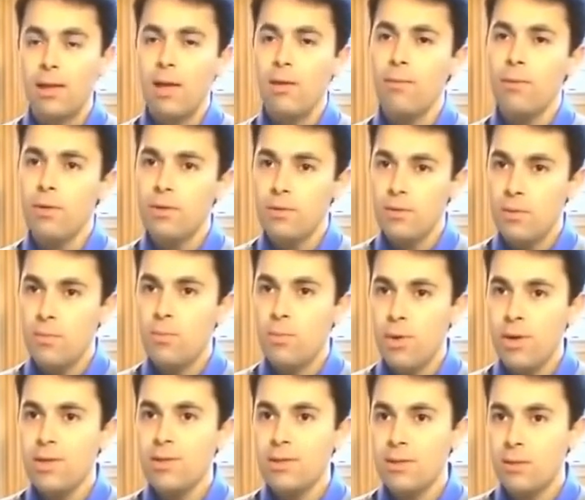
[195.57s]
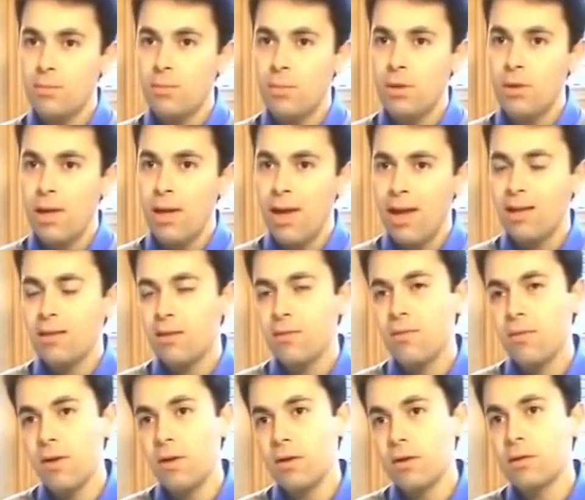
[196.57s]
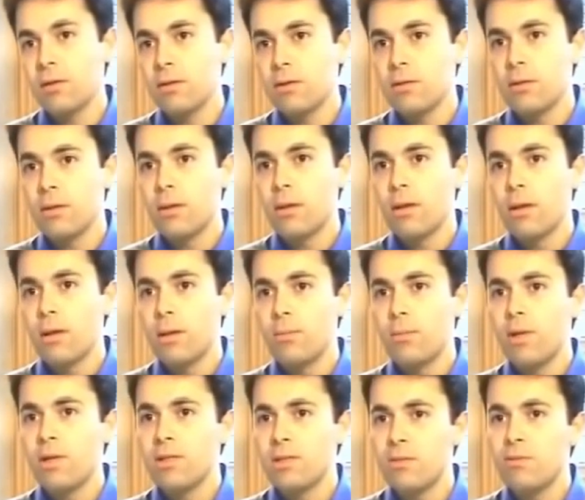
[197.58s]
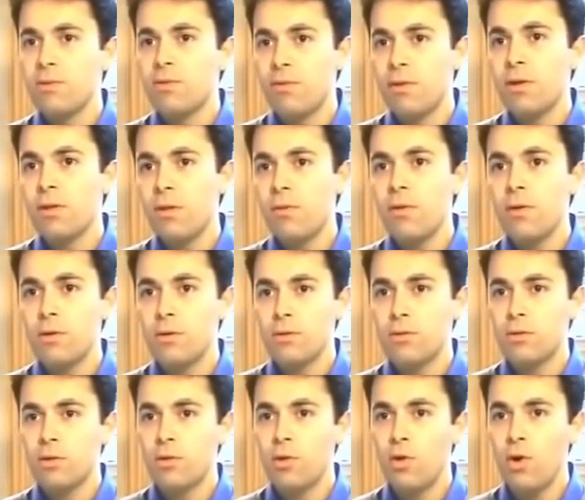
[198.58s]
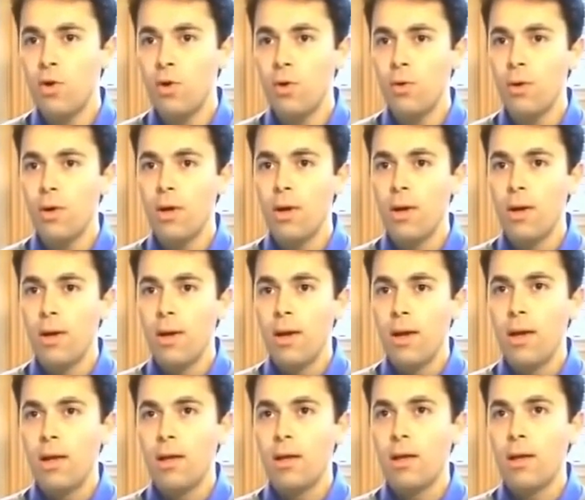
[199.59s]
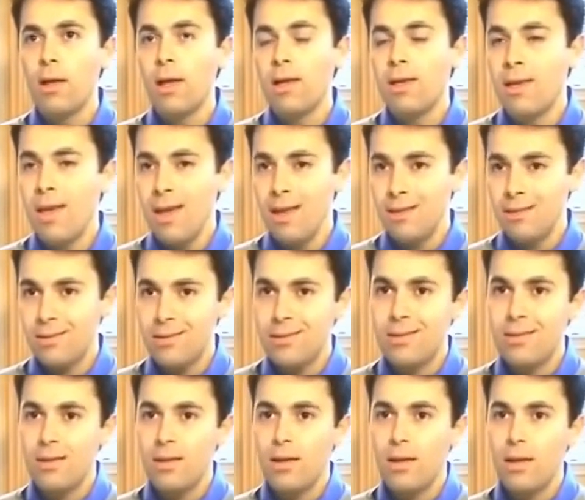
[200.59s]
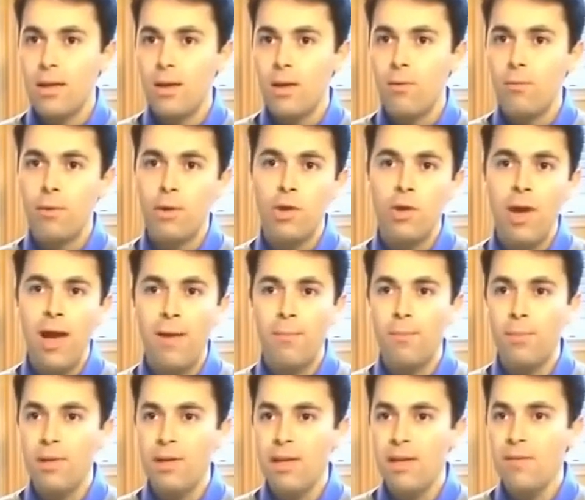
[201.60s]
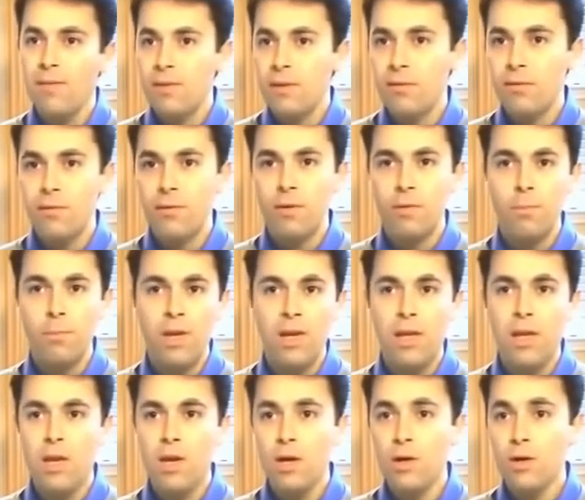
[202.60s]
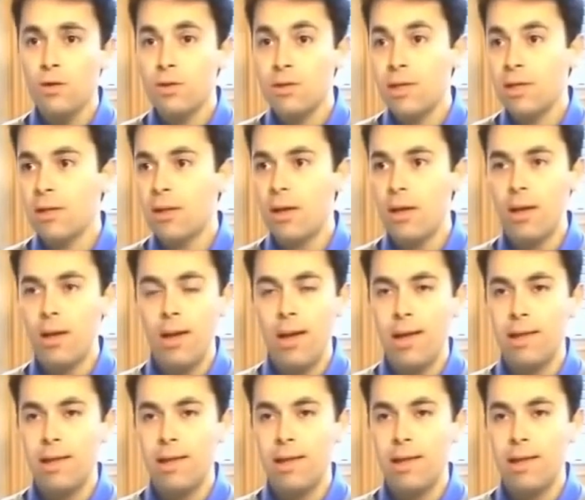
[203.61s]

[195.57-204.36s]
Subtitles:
that I wanted to embrace it, but I had the fear. Because it was very difficult to go against what you have believed in for many years and